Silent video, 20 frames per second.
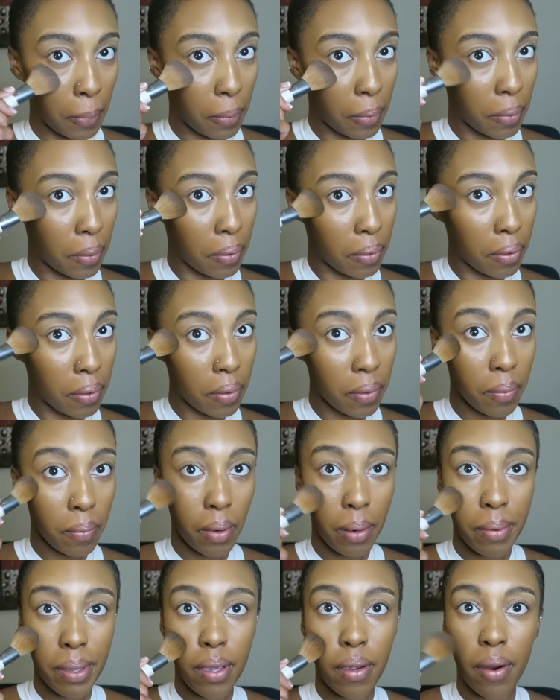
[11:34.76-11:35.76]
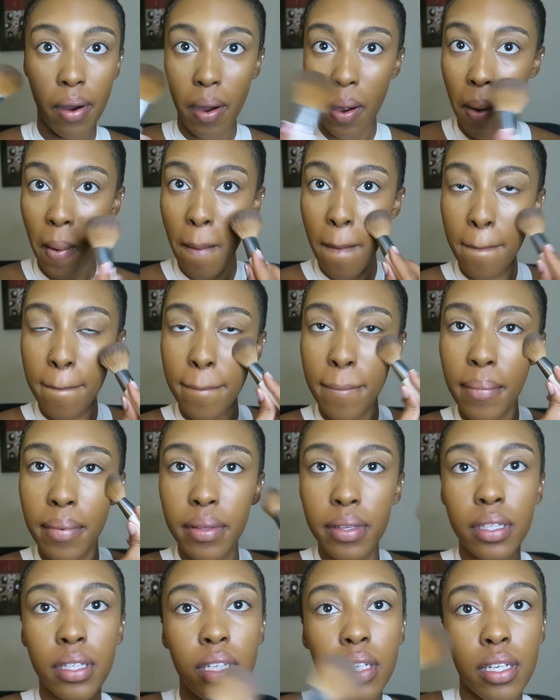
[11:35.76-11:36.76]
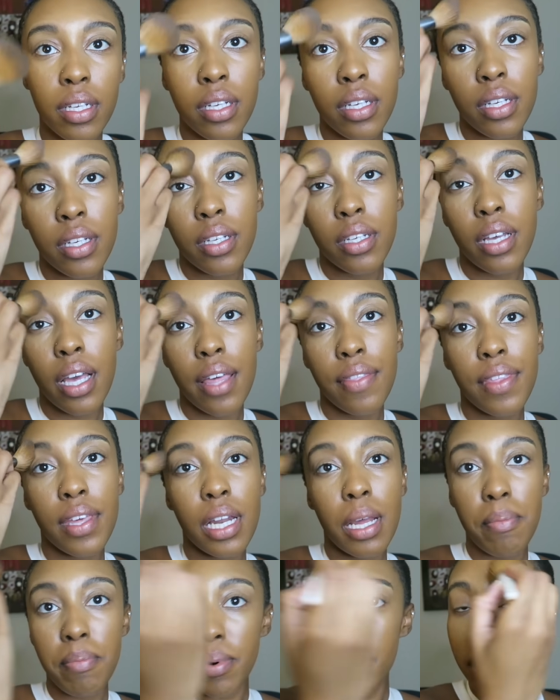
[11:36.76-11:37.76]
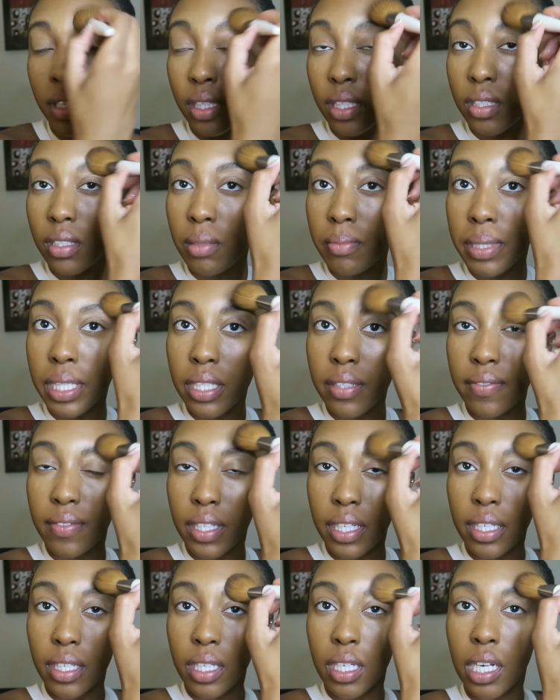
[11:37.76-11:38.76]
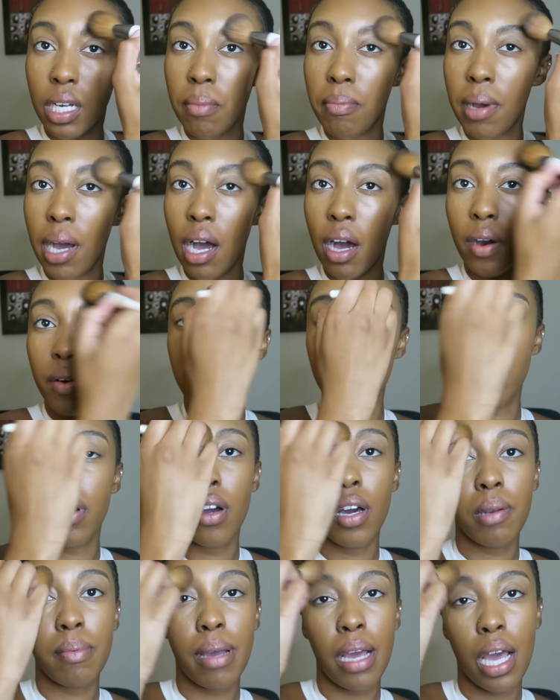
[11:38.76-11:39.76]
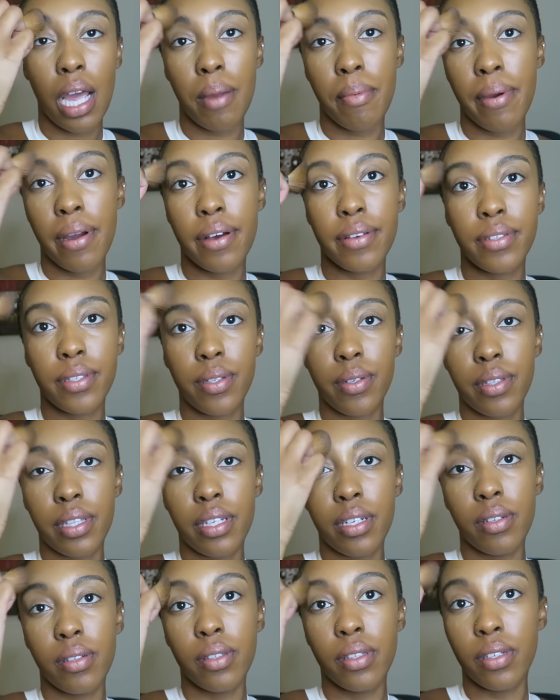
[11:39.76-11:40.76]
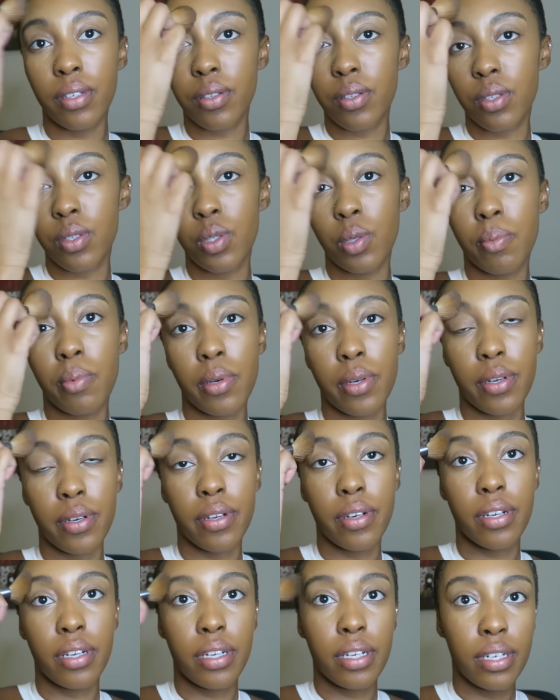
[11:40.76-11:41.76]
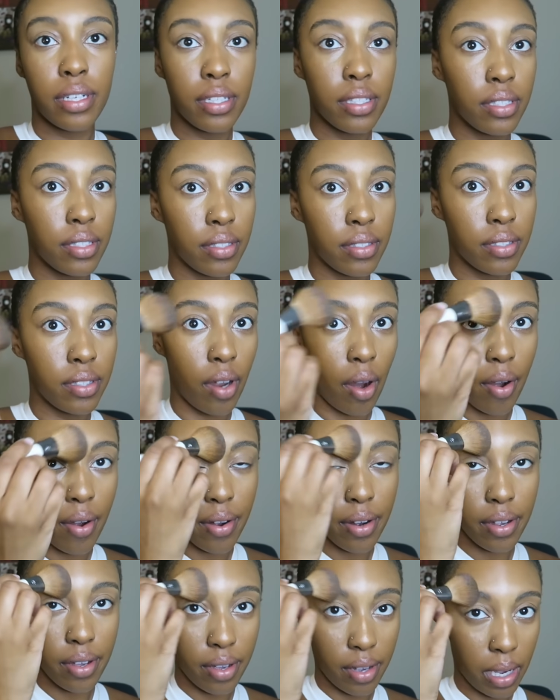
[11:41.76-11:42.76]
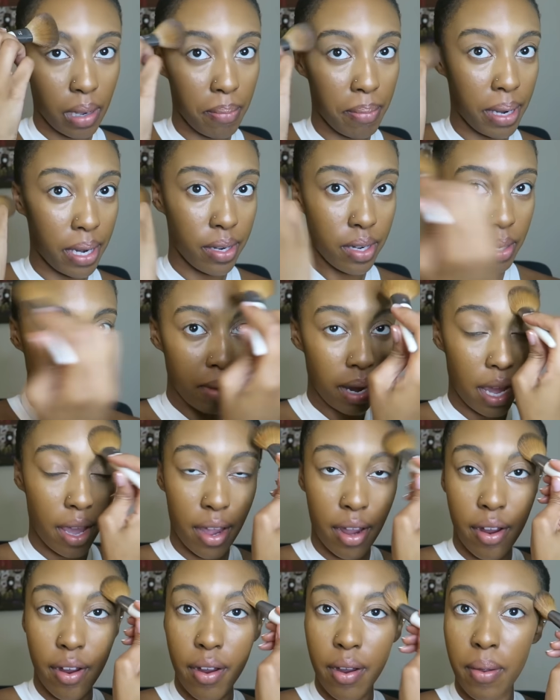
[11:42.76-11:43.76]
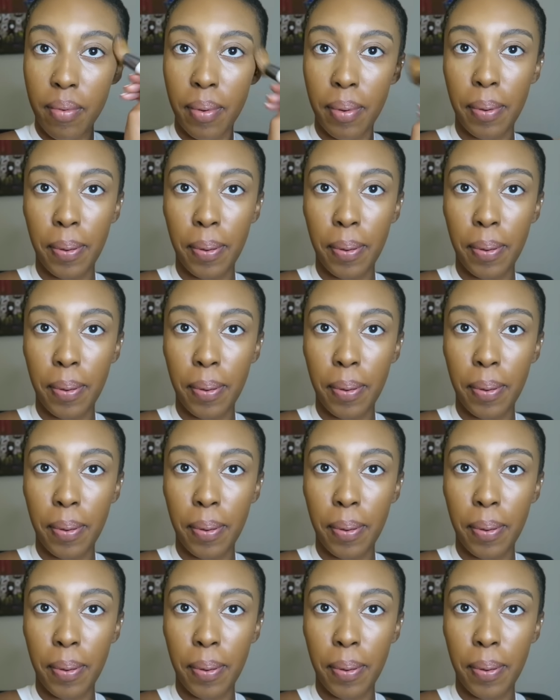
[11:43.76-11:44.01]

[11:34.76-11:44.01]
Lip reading: So this is where we are. And then I put a little bit of like powder on my eyebrows so they don't look super dark compared to my hair.